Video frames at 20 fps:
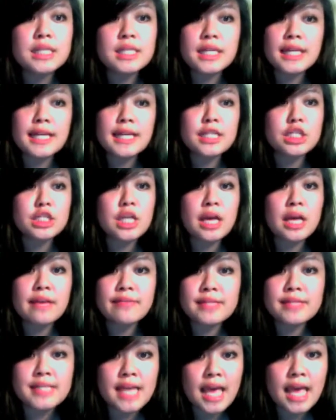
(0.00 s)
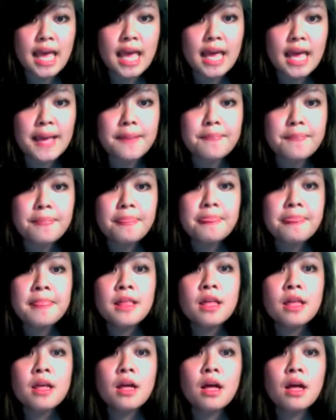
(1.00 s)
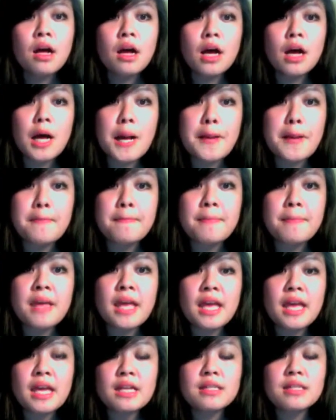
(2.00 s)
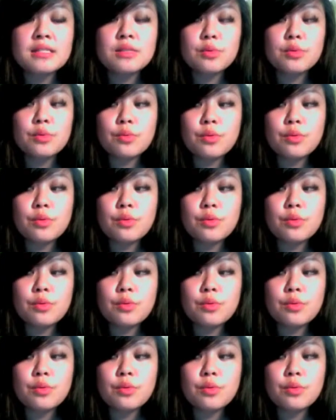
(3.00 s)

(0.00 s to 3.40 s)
teenage naivete, and